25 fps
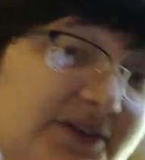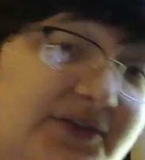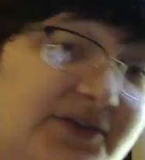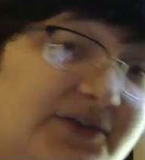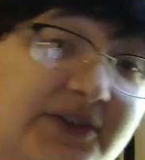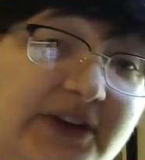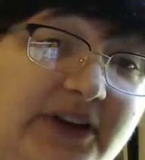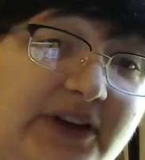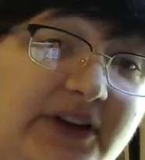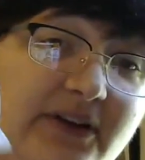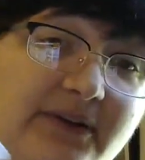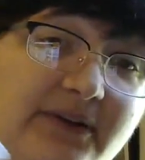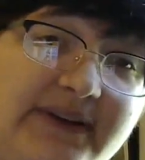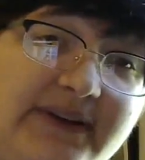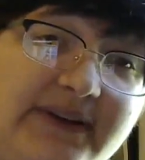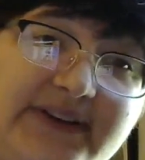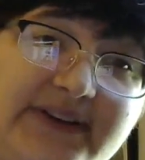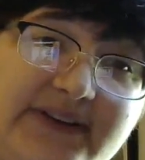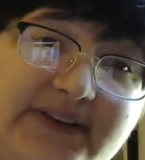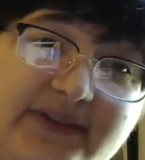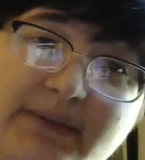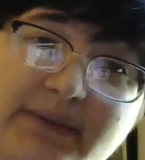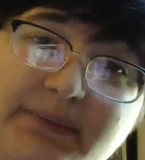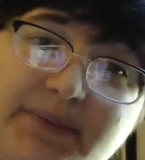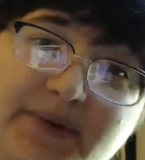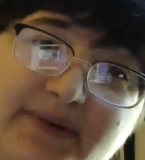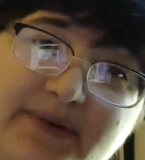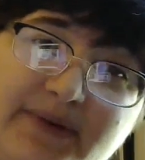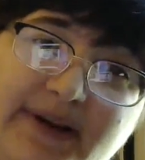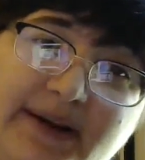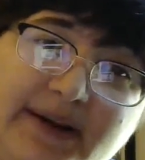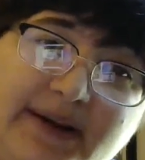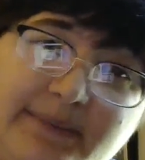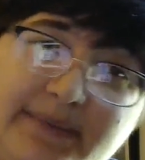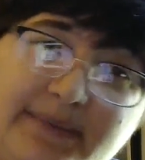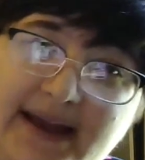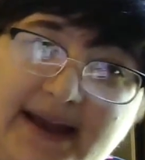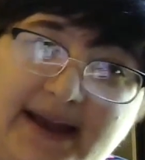for you, it's flipped
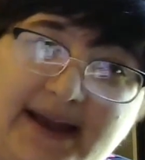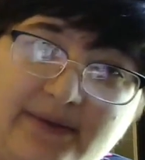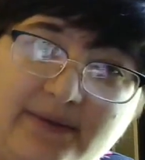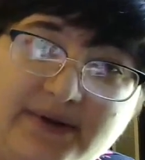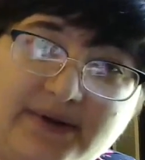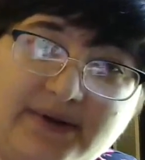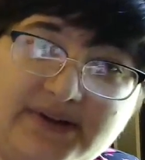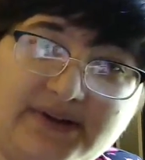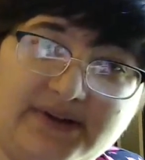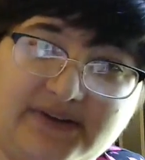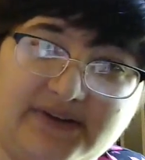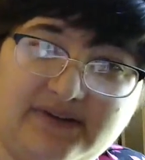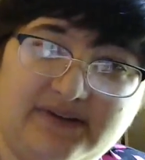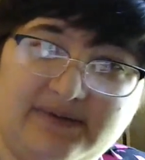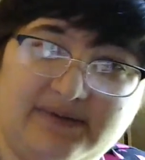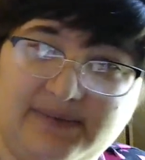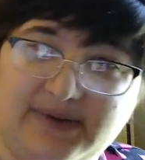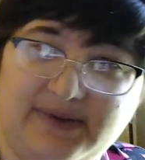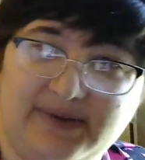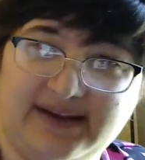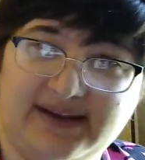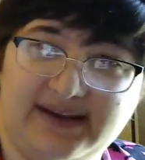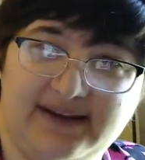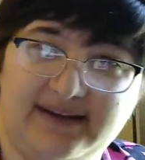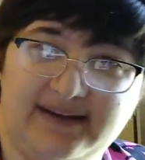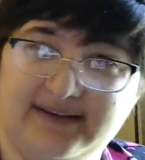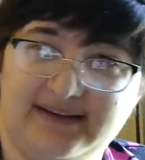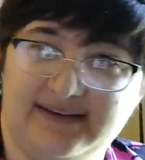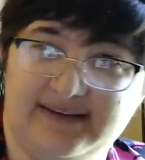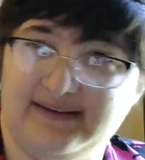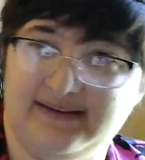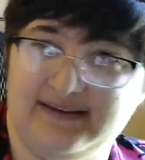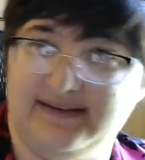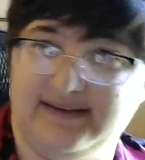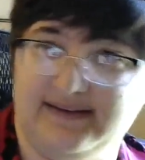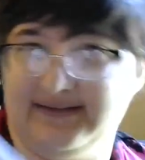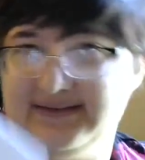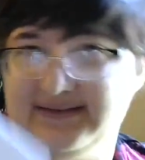around backwards because,